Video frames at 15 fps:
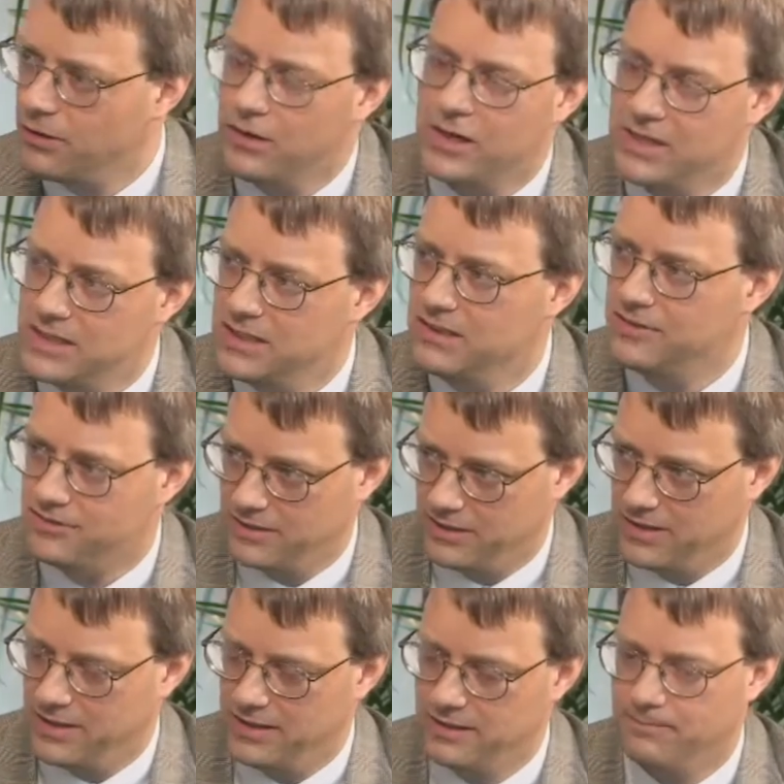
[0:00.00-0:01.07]
the R&D
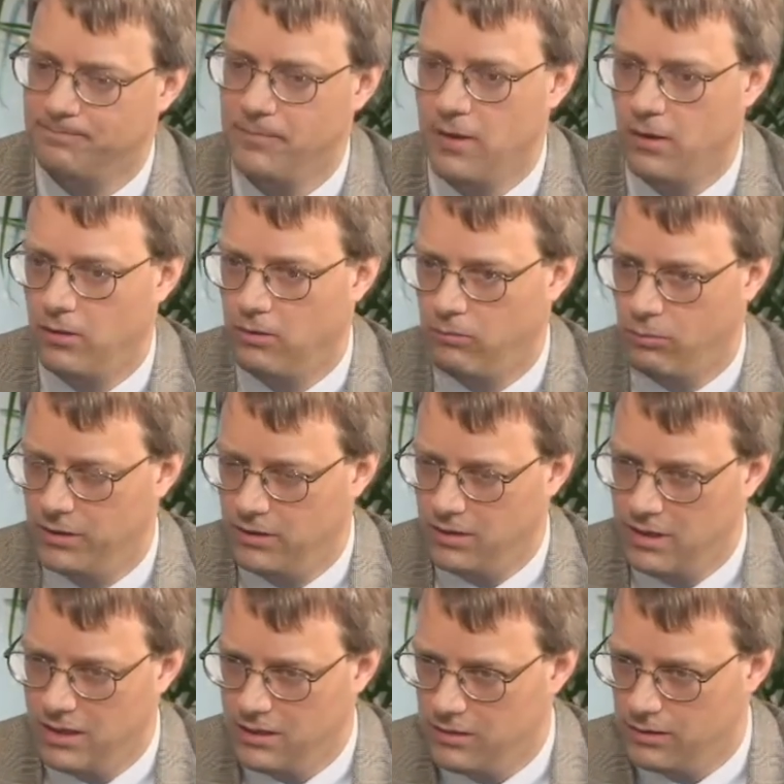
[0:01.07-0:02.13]
side, when
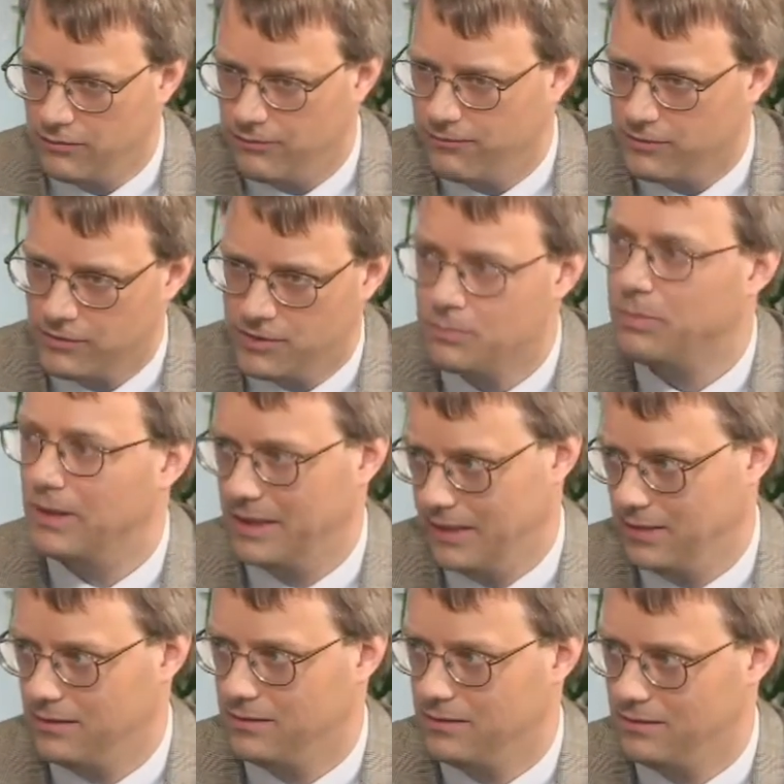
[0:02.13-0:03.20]
you're getting your first
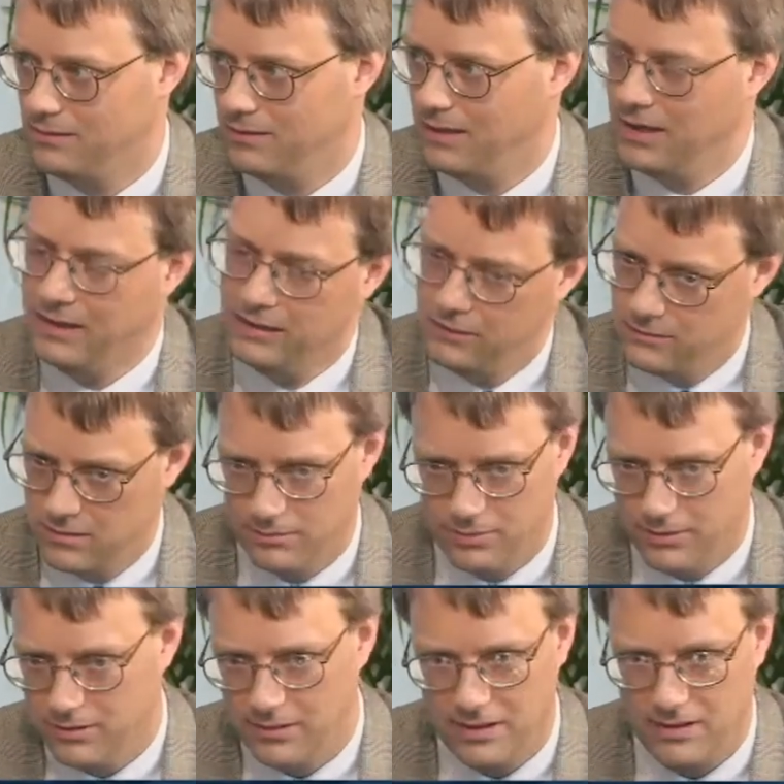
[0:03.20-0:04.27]
plant, and
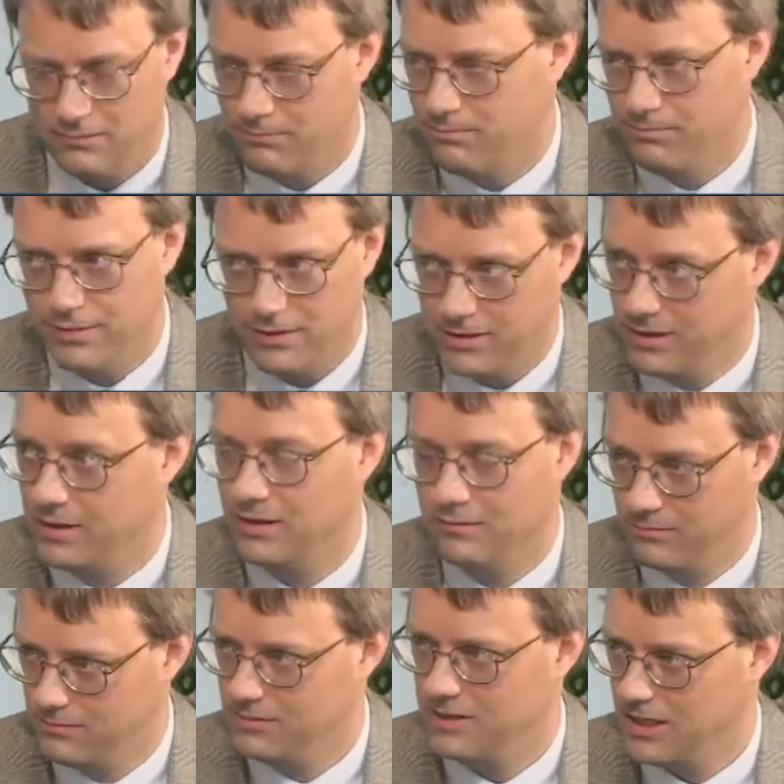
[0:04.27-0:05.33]
typically that period
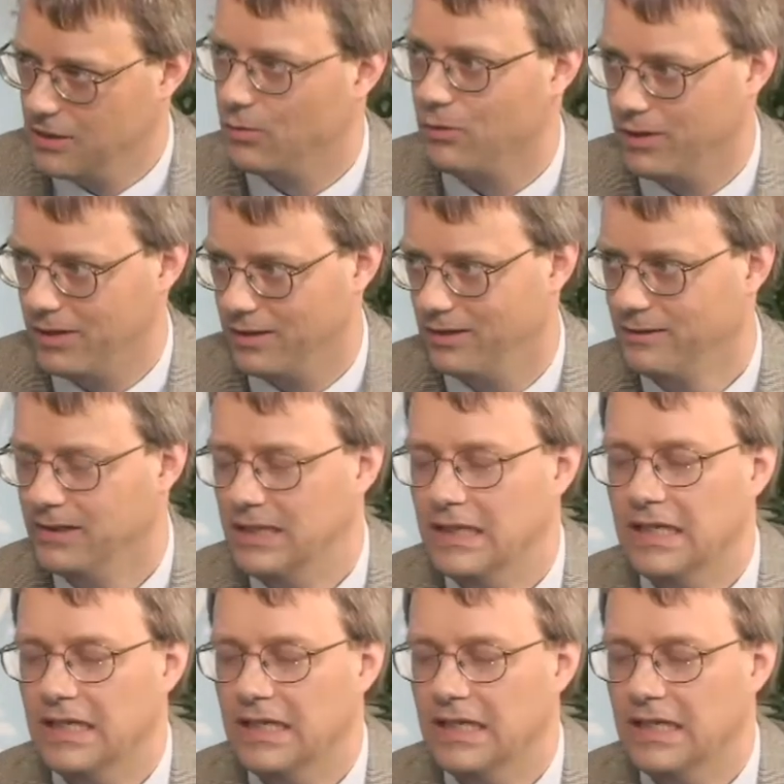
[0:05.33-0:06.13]
can take a while,